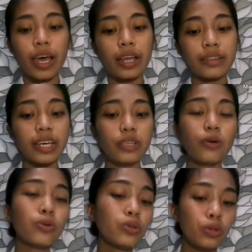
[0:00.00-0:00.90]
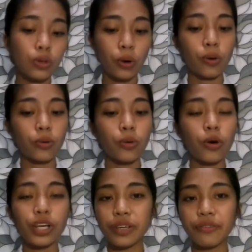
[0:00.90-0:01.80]
and they don't grow
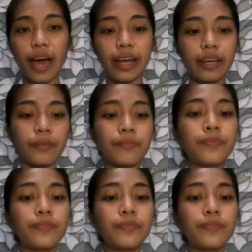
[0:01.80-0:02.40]
or divide.